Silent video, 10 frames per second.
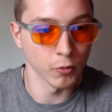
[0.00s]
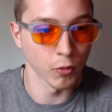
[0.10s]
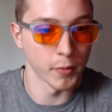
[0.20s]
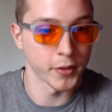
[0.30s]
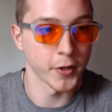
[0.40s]

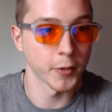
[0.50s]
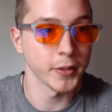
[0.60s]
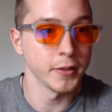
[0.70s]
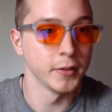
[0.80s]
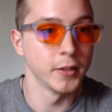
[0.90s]

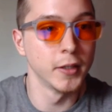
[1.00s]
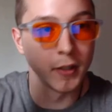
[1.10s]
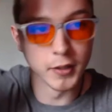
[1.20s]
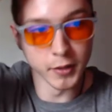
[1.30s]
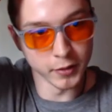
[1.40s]
Aromatherapy.
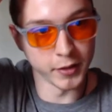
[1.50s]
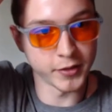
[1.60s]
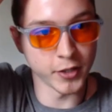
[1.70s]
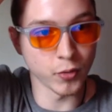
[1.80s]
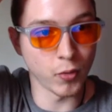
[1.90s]
The
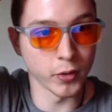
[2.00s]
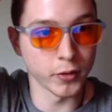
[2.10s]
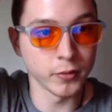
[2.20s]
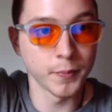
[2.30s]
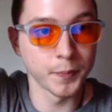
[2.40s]
essential
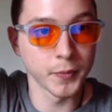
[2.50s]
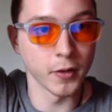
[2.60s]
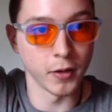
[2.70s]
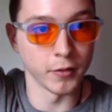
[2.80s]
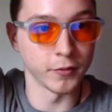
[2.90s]
oil
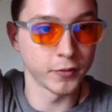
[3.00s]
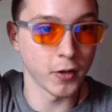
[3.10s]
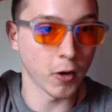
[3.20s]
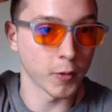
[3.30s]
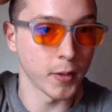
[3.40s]
of
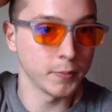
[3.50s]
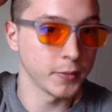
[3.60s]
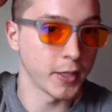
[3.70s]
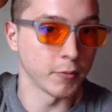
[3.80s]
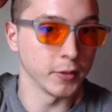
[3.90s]
cardamom
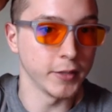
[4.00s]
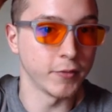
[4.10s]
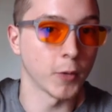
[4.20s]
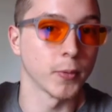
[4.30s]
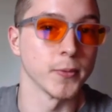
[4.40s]
can relieve
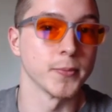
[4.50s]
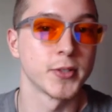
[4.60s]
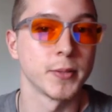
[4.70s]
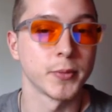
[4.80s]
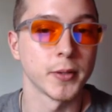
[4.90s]
heartburn
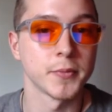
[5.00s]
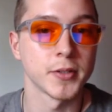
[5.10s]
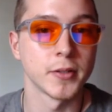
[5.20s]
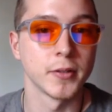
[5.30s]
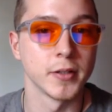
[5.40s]

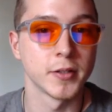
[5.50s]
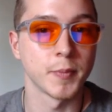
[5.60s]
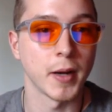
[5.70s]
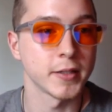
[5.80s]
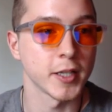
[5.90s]
symptoms. This
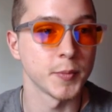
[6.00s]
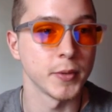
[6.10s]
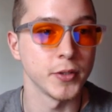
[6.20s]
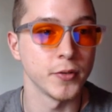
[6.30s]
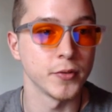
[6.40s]
spice has
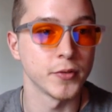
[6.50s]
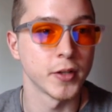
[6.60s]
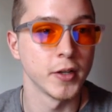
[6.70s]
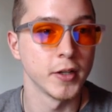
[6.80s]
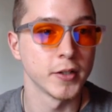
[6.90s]
been used
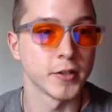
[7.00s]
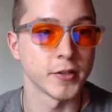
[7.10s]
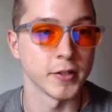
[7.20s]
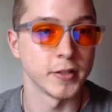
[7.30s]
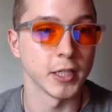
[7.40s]

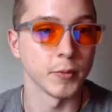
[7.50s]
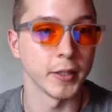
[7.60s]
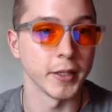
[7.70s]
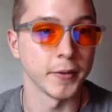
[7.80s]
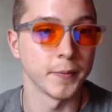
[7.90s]
since
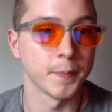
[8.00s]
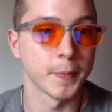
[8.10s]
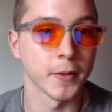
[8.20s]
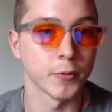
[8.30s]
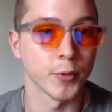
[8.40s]
antiquity.
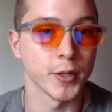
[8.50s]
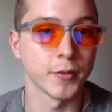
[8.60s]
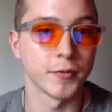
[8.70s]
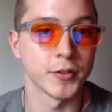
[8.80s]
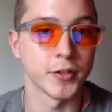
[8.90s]
The Greek
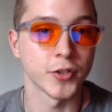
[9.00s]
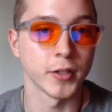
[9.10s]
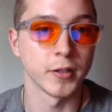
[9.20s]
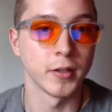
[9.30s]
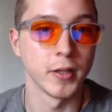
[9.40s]

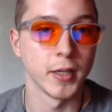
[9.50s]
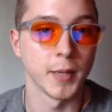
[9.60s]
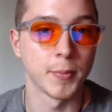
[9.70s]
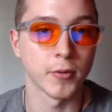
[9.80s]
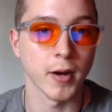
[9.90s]
physician
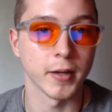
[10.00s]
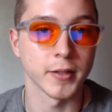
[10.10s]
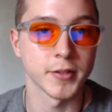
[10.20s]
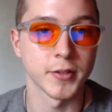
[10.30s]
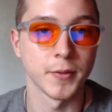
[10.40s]

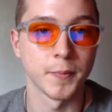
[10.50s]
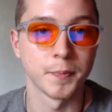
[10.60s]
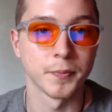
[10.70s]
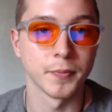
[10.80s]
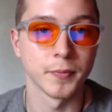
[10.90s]
Hippocrates
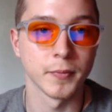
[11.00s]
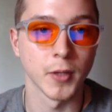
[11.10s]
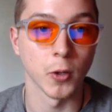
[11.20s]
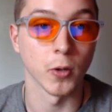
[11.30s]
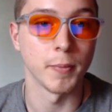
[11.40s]

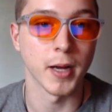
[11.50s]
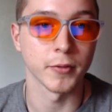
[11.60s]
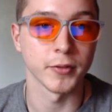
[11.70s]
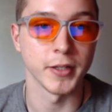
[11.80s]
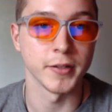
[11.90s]
or
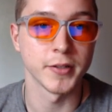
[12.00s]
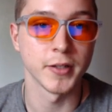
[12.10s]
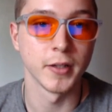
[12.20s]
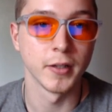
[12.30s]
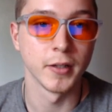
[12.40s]
Hippocrates